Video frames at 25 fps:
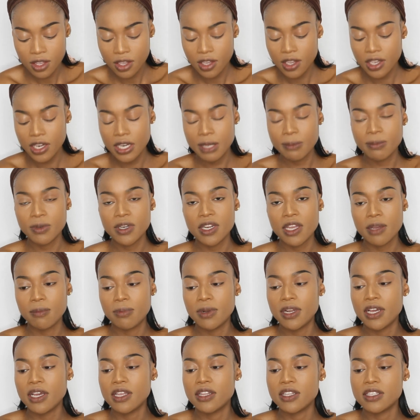And I'm going to
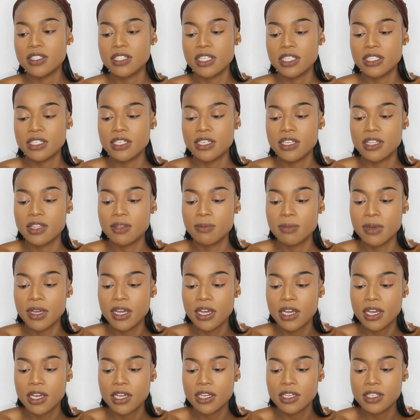apply this underneath my
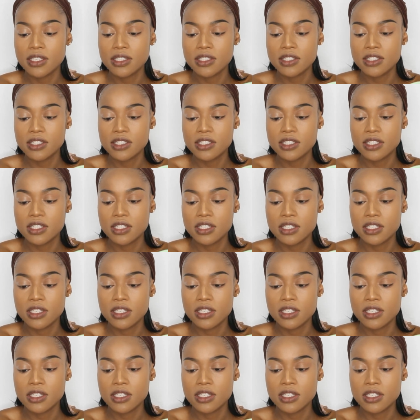eyes.